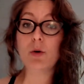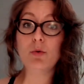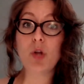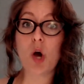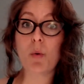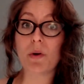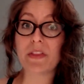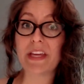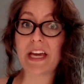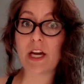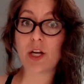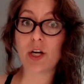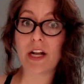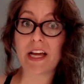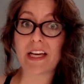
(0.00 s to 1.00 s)
I don't
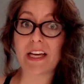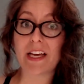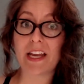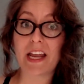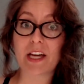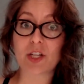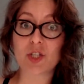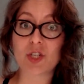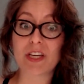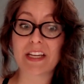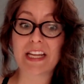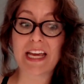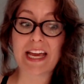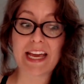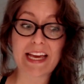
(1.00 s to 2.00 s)
know where the internet
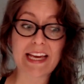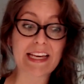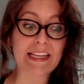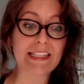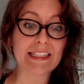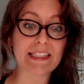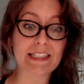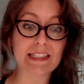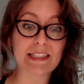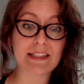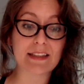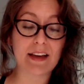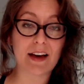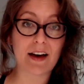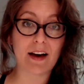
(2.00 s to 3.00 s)
connection
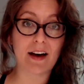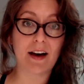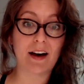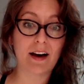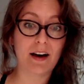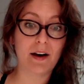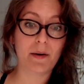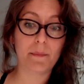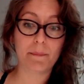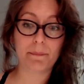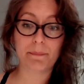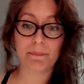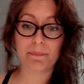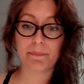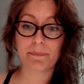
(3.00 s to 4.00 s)
is.
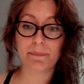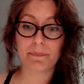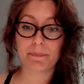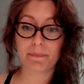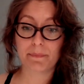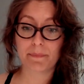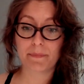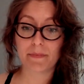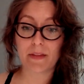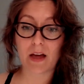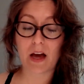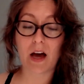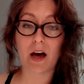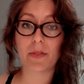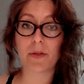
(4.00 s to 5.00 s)
Otherwise
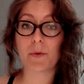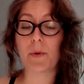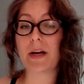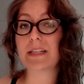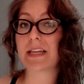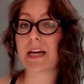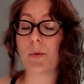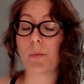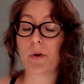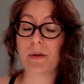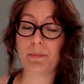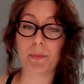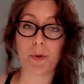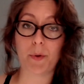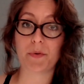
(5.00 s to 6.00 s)
I would
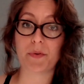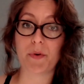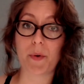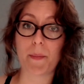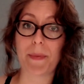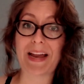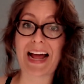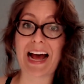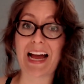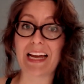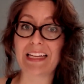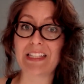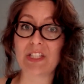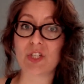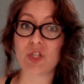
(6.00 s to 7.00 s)
move, but
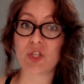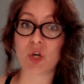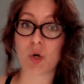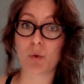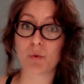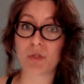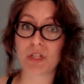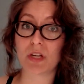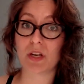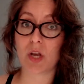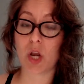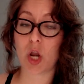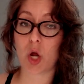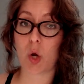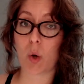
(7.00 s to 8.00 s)
I don't
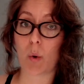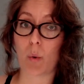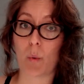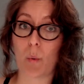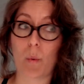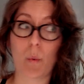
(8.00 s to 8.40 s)
know